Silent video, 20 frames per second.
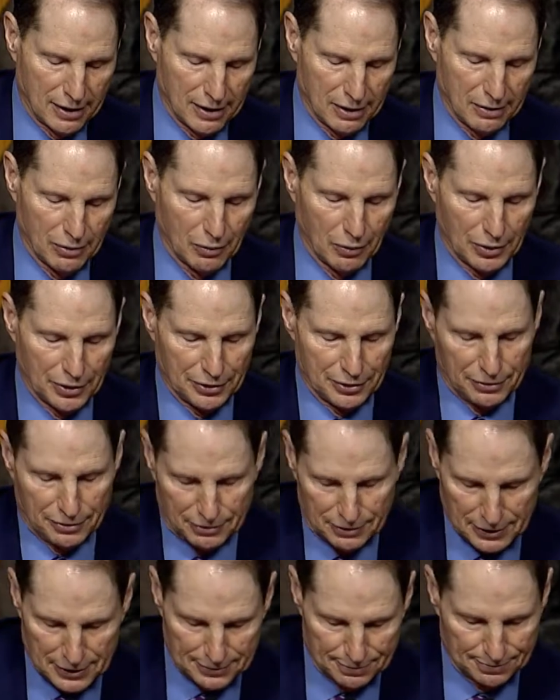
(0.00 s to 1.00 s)
our
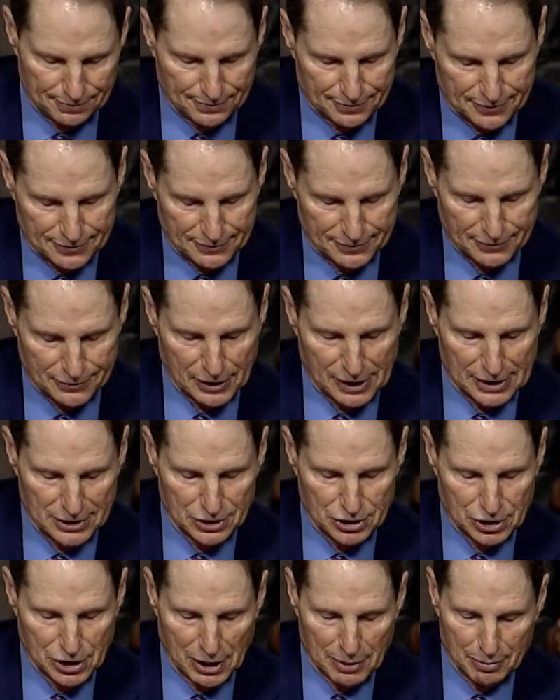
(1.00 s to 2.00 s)
wonderful
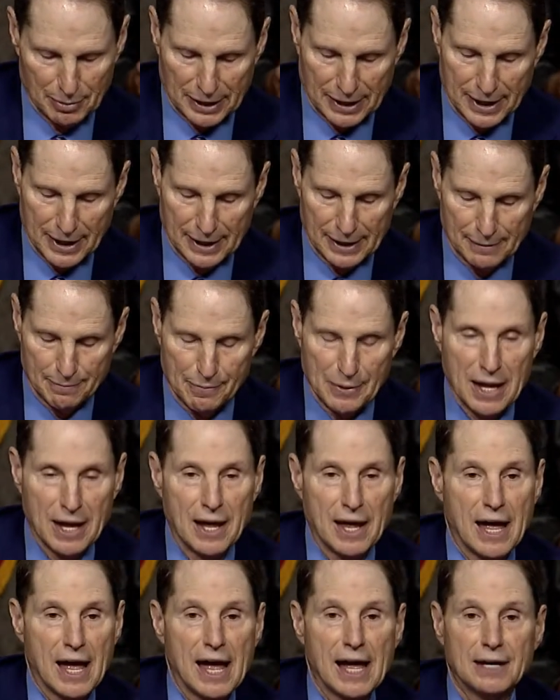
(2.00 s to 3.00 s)
friend John McCain.
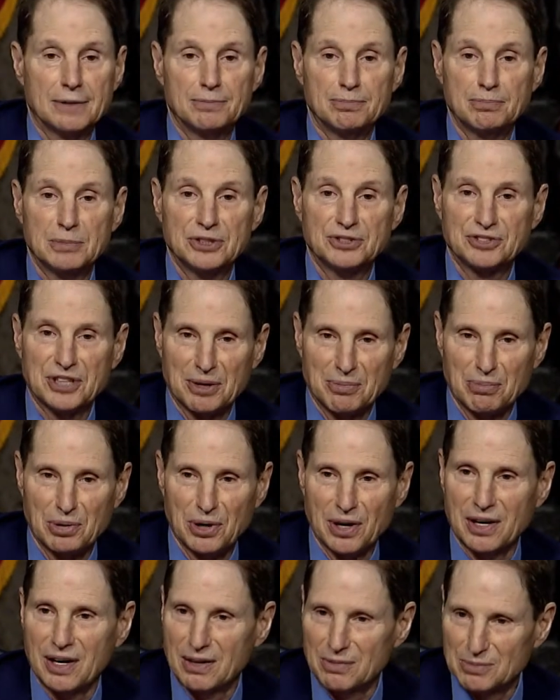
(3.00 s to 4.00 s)
And Ms.
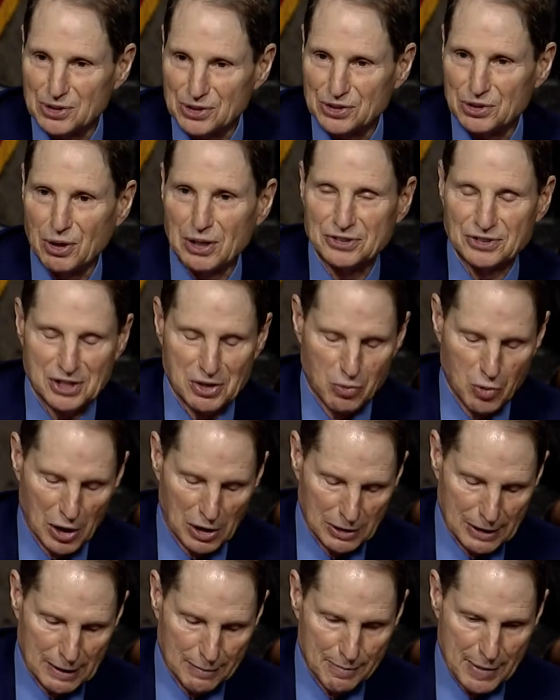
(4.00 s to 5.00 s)
Sandberg, Ms. Dorsey,
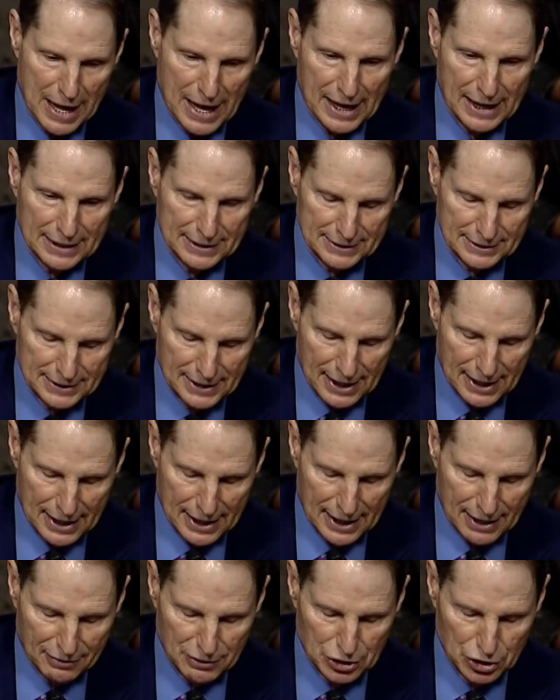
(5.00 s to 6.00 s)
welcome, and
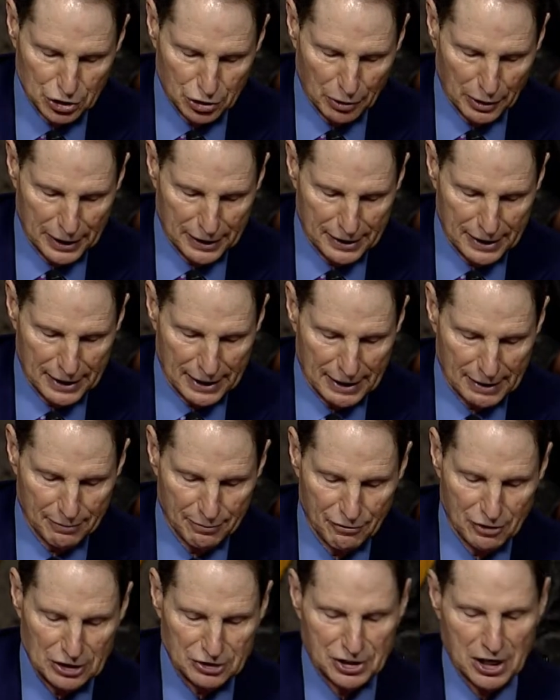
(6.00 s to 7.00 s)
I've enjoyed
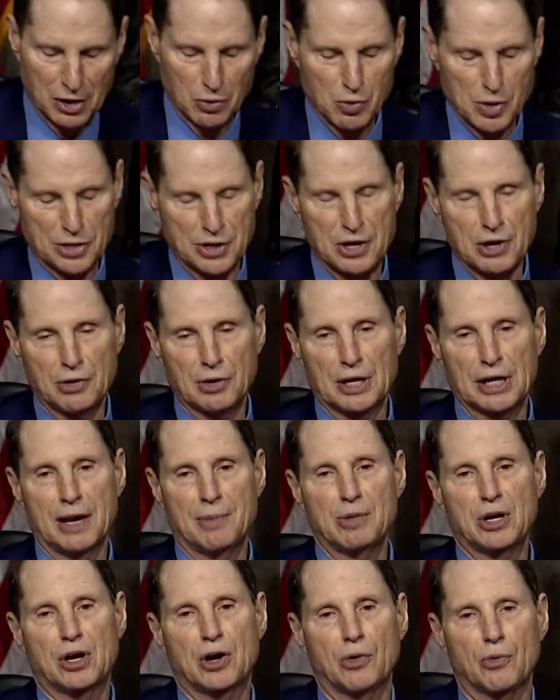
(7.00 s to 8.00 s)
visiting with you, and let
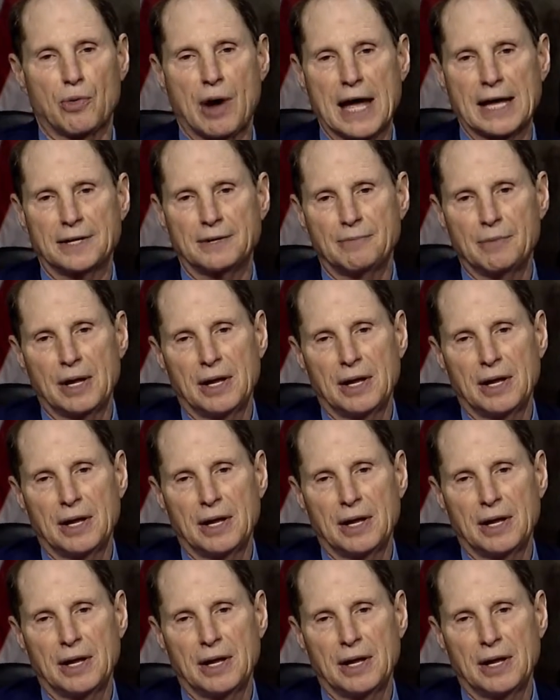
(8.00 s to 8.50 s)
me go right